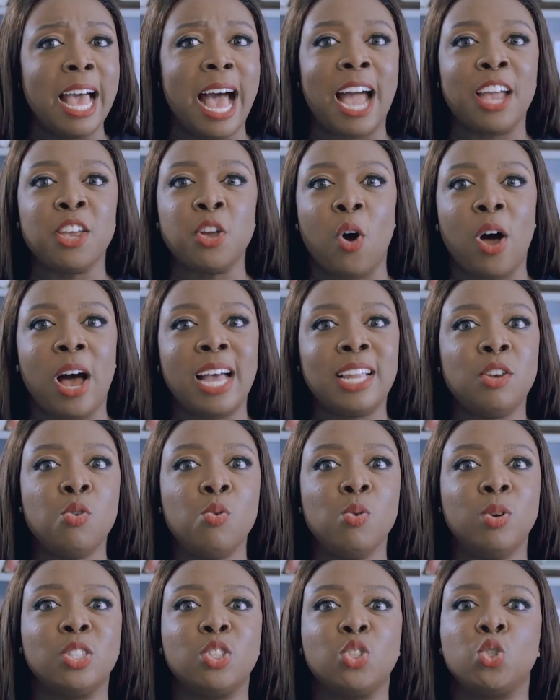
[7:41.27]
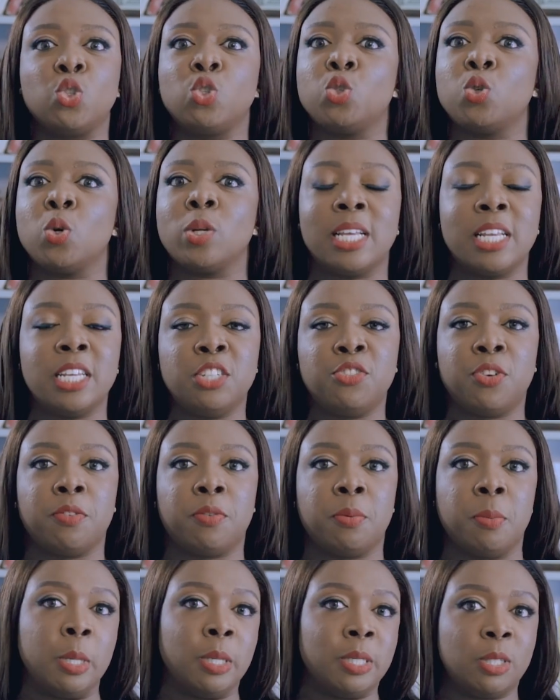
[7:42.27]
and your ad looks totally
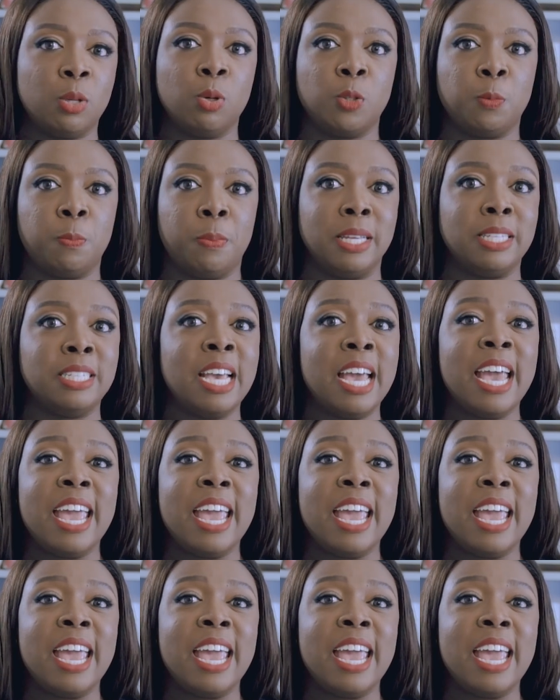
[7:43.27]
different from your sales page.